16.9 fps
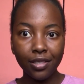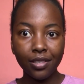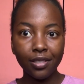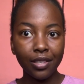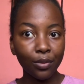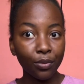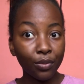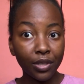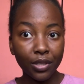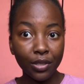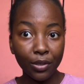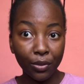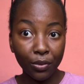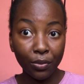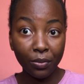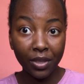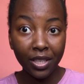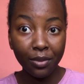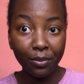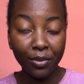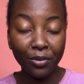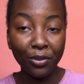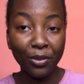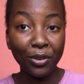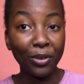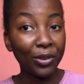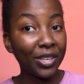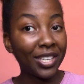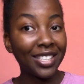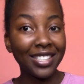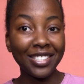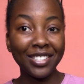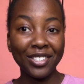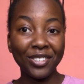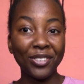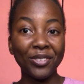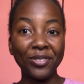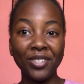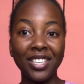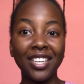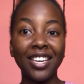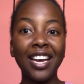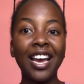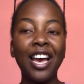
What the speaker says: someone told me before going into uni.